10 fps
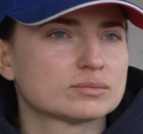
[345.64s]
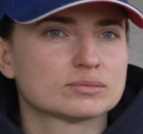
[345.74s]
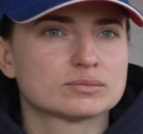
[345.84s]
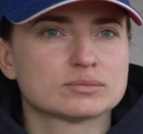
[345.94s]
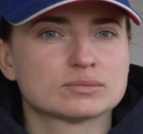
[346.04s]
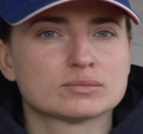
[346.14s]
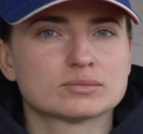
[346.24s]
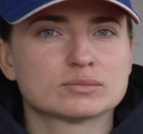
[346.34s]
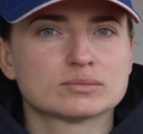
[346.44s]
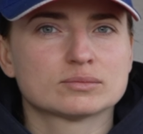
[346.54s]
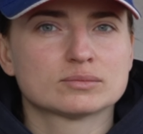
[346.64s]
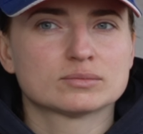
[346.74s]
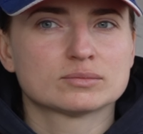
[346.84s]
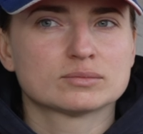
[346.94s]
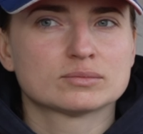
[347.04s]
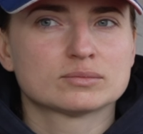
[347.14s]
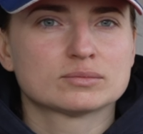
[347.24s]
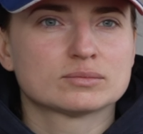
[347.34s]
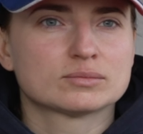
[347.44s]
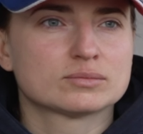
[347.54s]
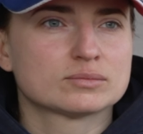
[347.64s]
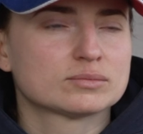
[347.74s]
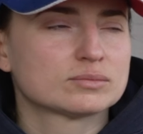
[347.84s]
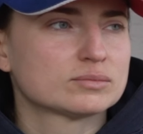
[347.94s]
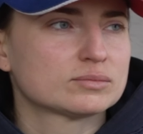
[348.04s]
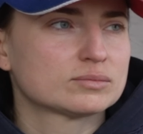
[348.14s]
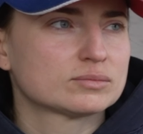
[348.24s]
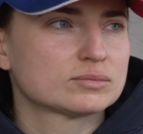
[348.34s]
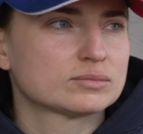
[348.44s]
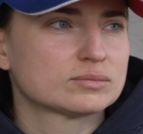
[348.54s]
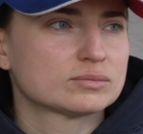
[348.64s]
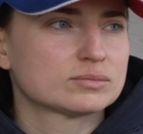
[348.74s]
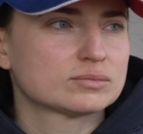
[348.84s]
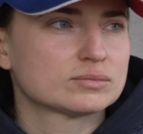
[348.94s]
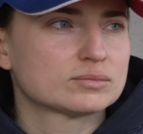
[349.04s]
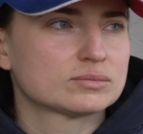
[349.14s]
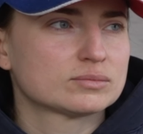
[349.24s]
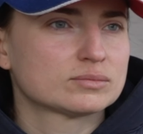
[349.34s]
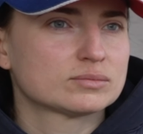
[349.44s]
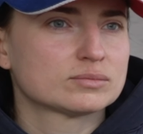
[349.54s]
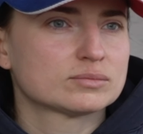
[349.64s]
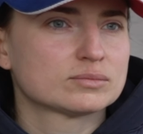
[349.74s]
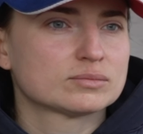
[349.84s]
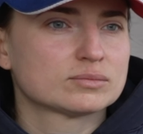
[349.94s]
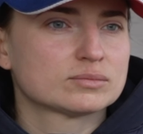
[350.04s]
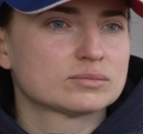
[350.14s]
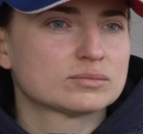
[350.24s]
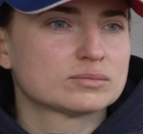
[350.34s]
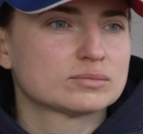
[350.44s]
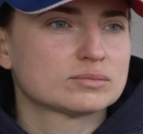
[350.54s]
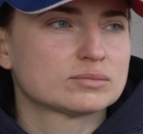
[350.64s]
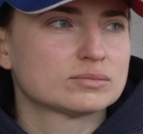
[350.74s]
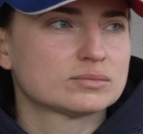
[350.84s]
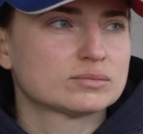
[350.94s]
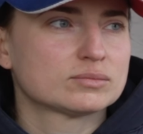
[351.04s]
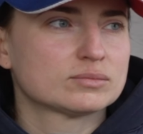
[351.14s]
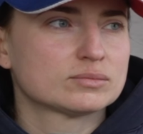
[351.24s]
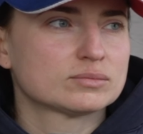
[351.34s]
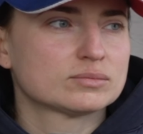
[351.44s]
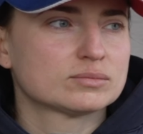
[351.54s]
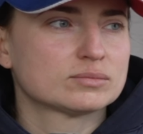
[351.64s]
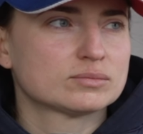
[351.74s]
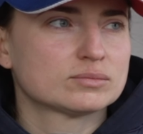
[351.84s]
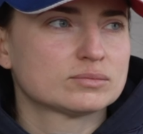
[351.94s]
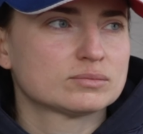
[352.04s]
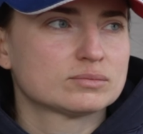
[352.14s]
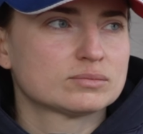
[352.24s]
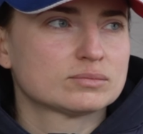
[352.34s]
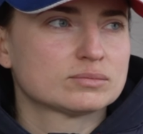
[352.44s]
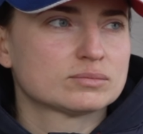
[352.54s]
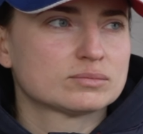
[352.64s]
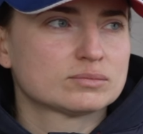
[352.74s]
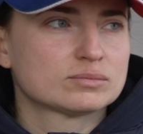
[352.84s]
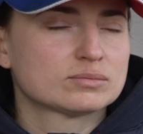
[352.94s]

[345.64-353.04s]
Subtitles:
(not speaking)